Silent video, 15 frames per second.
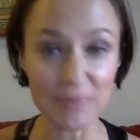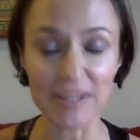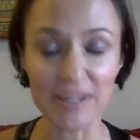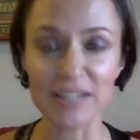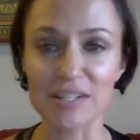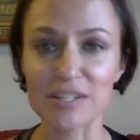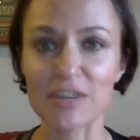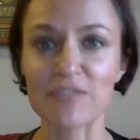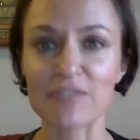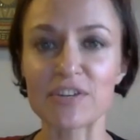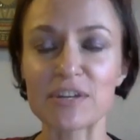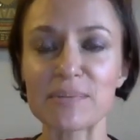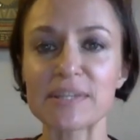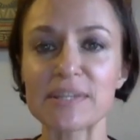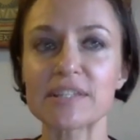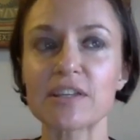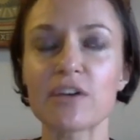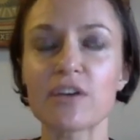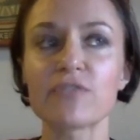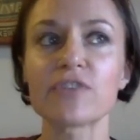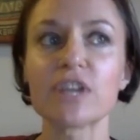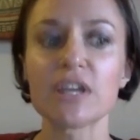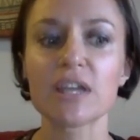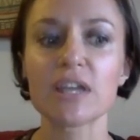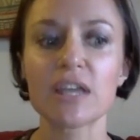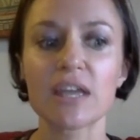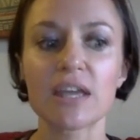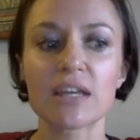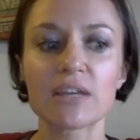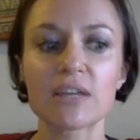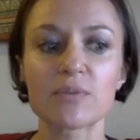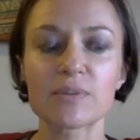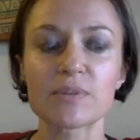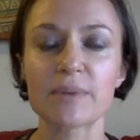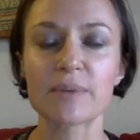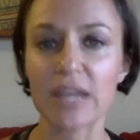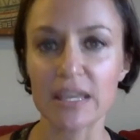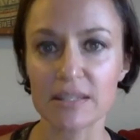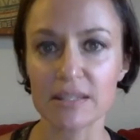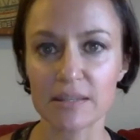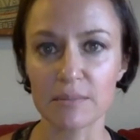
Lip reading: I discovered it myself, and it was about 8